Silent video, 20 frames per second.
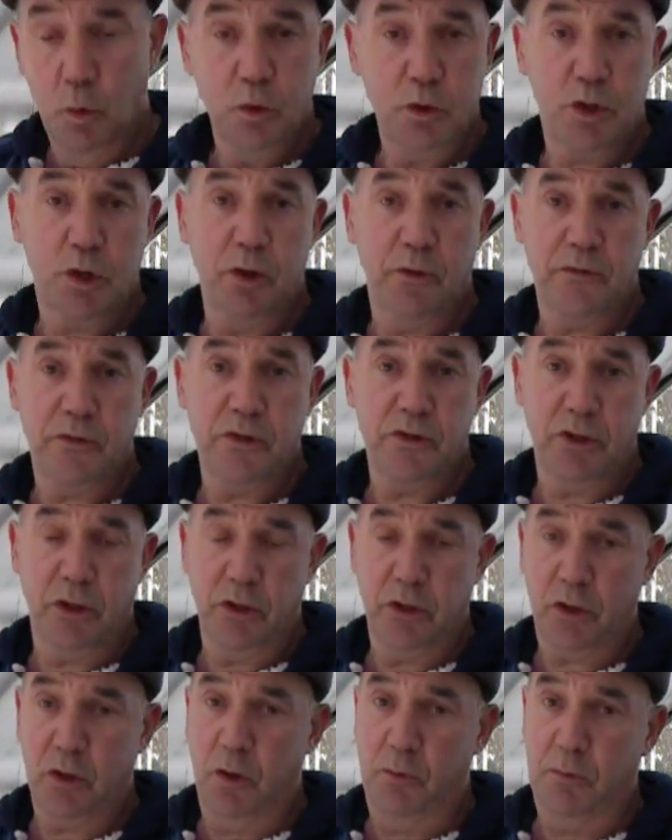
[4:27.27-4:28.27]
Cool
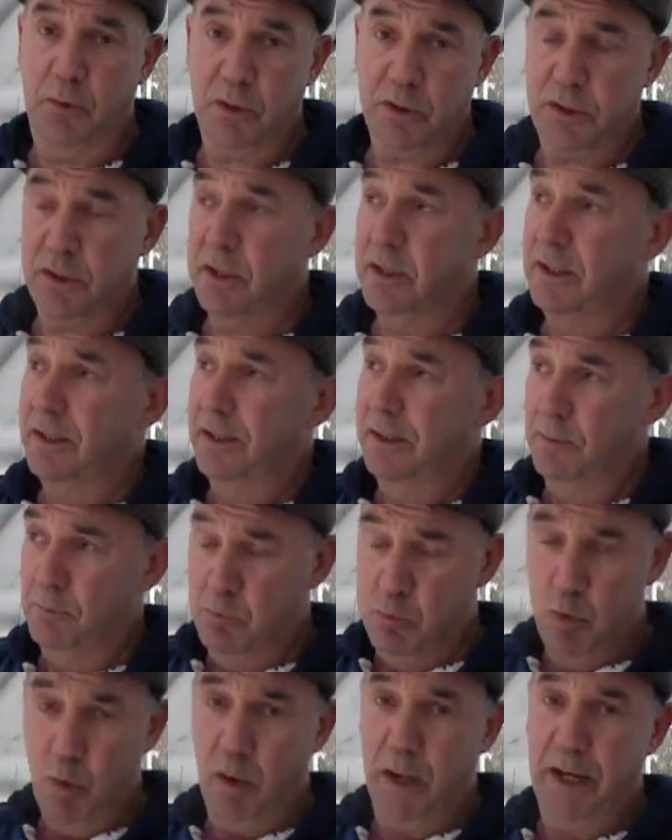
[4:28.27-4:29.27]
surfaces on the compost,
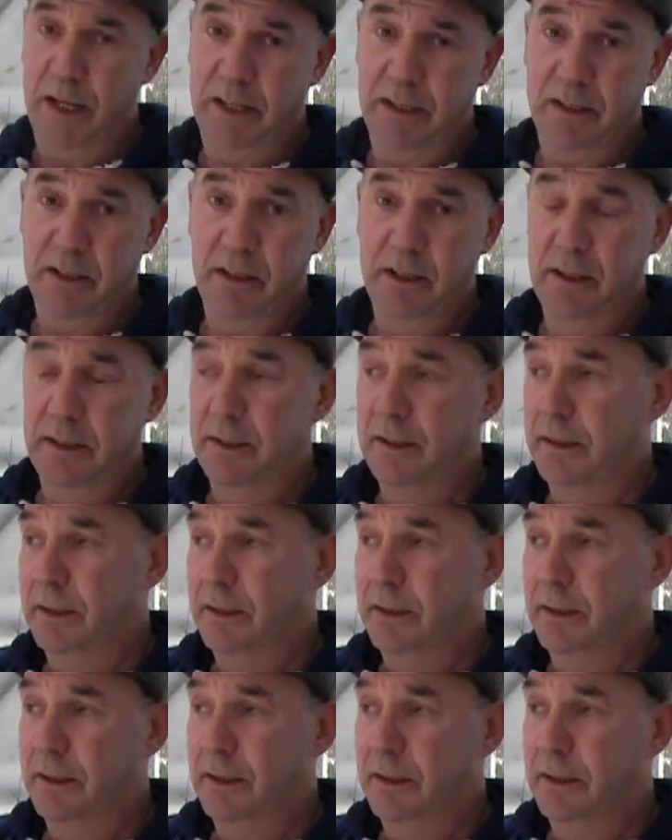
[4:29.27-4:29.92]
poor light,